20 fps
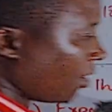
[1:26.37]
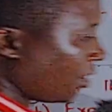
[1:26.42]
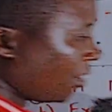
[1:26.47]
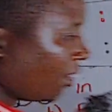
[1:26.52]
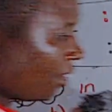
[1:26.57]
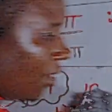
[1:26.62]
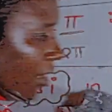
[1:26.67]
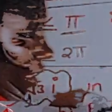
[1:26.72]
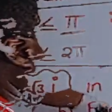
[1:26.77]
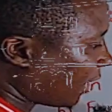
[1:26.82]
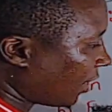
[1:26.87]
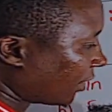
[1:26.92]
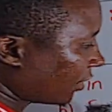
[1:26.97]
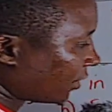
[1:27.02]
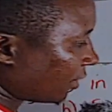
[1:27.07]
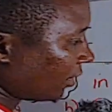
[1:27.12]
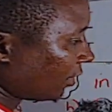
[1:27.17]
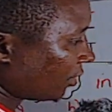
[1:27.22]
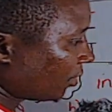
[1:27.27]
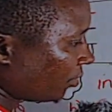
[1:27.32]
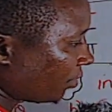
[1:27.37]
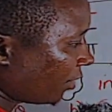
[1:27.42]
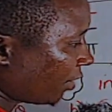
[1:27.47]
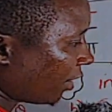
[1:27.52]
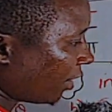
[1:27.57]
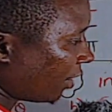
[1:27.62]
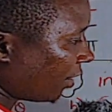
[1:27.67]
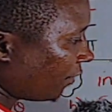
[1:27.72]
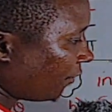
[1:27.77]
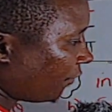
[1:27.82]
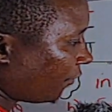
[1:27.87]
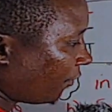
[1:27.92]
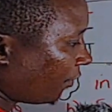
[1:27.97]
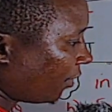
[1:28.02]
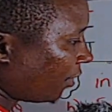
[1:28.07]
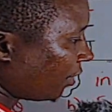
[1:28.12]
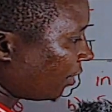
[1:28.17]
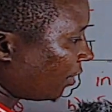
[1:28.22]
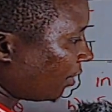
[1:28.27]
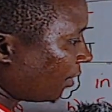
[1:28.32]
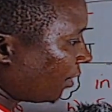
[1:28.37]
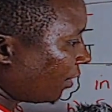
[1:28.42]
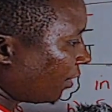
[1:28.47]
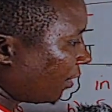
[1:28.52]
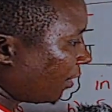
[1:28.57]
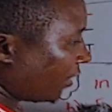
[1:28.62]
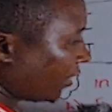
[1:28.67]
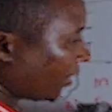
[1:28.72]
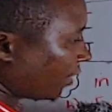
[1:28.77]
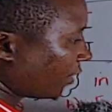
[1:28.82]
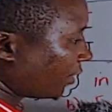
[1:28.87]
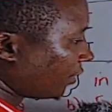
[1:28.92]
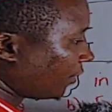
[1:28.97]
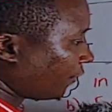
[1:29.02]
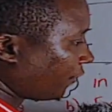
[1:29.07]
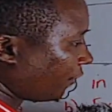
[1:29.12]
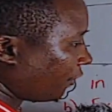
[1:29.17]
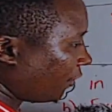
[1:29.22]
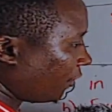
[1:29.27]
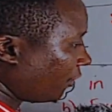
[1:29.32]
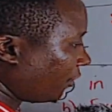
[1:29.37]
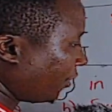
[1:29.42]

real axis, we have -4